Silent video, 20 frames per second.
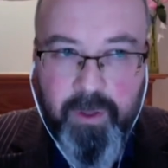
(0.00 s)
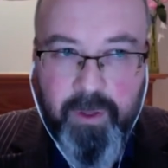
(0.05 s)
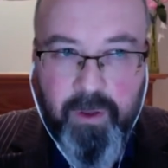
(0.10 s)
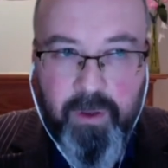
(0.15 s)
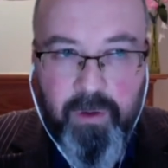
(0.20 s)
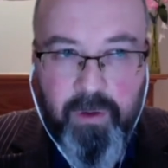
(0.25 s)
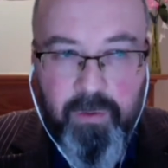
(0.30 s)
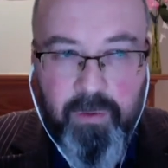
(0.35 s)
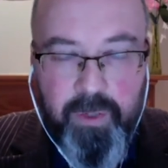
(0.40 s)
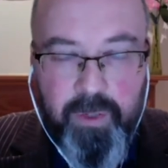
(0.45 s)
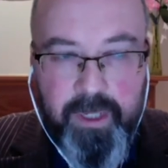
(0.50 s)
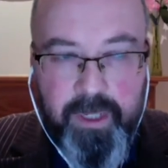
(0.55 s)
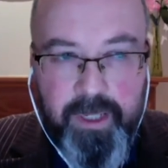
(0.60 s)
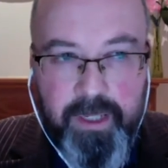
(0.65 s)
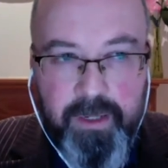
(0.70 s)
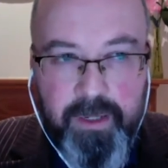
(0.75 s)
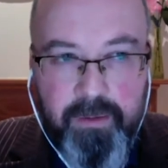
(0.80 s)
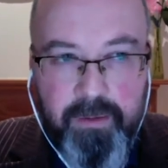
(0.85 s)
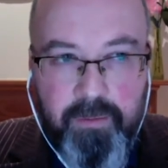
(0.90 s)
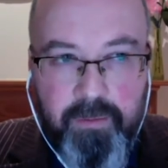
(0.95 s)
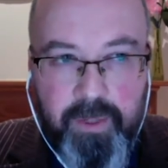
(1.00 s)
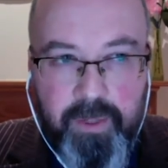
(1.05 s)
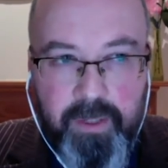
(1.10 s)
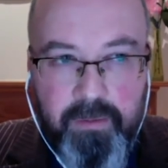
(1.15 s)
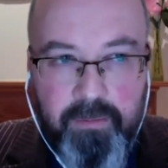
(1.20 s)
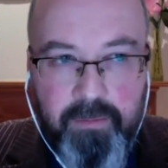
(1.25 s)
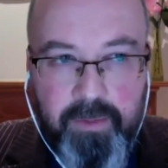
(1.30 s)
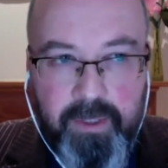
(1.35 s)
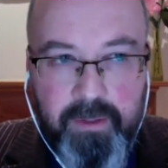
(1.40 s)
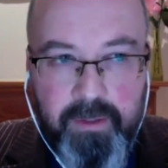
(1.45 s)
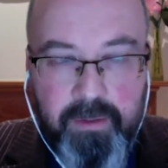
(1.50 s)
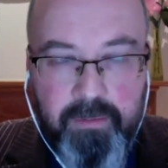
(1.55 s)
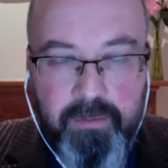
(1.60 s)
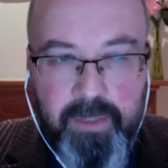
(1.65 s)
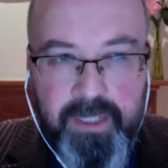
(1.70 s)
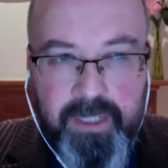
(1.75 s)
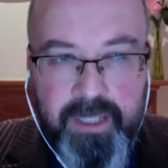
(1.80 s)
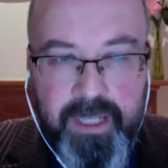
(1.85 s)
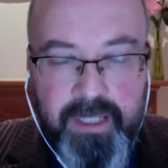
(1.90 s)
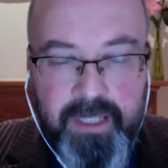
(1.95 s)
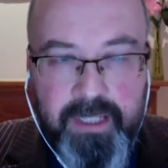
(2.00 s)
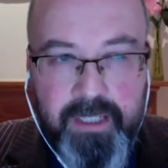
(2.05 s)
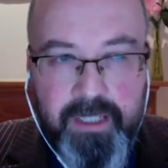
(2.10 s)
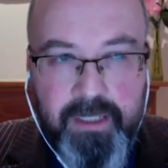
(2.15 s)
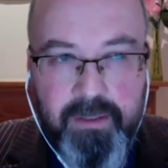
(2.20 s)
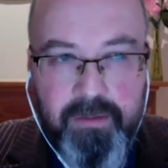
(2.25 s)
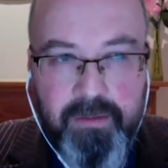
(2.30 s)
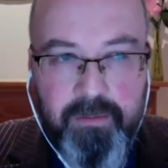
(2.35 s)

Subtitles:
We sense it,